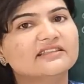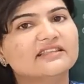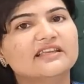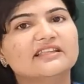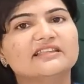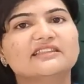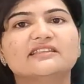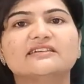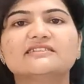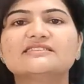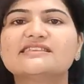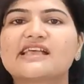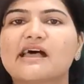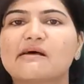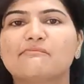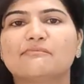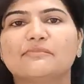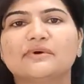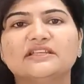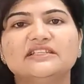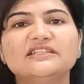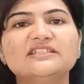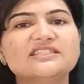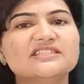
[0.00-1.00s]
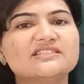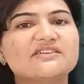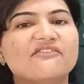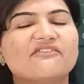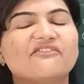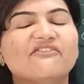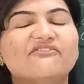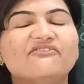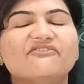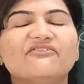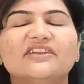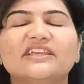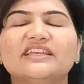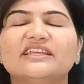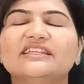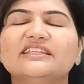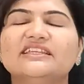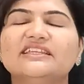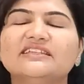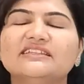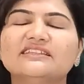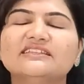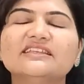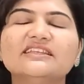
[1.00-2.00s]
then the sample is
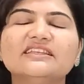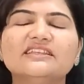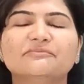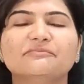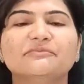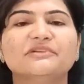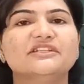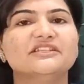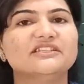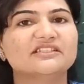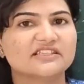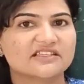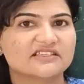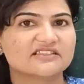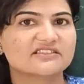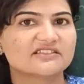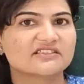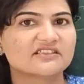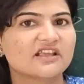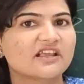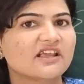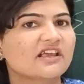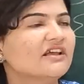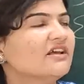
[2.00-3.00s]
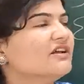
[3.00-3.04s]
failing the limit test.